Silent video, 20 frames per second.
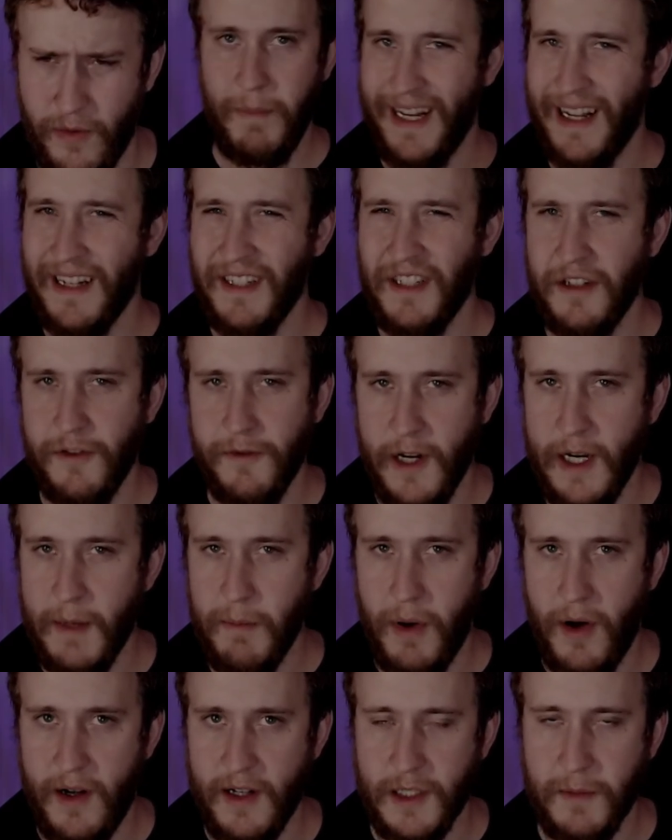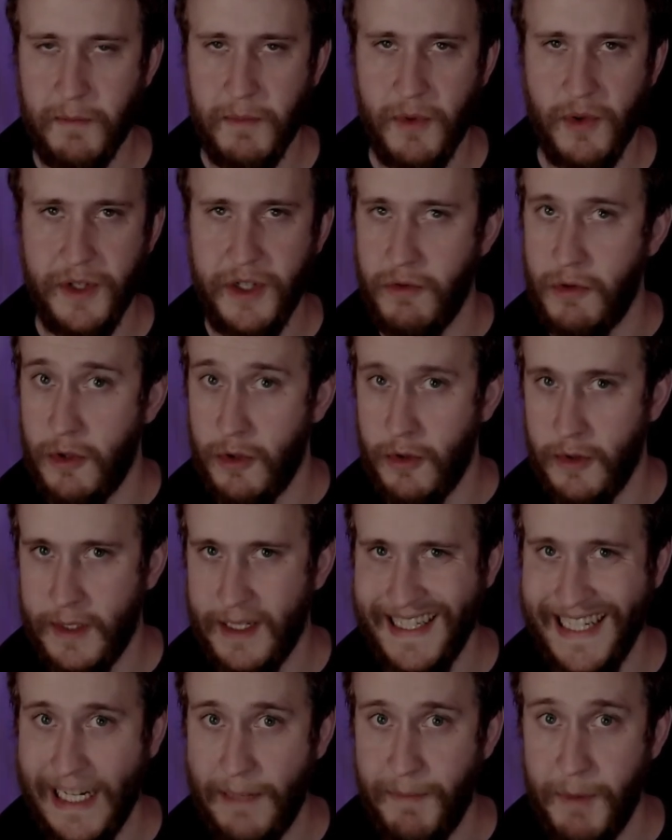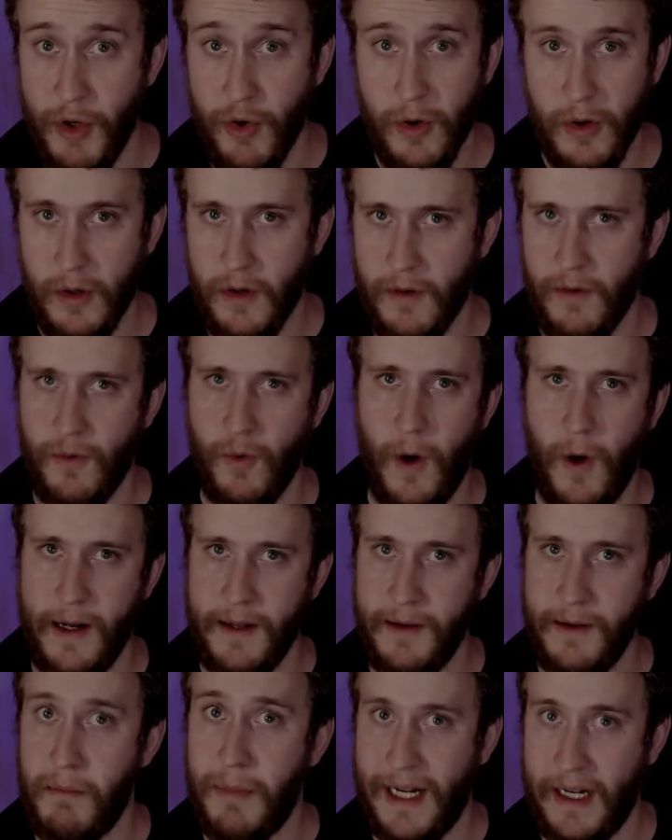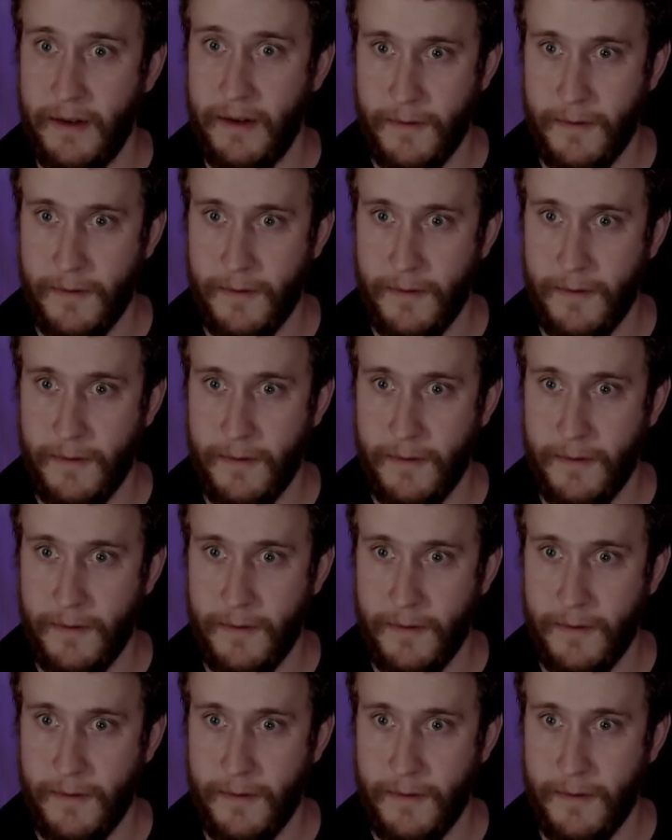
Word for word: because it's very possible you lose a game you could have won by,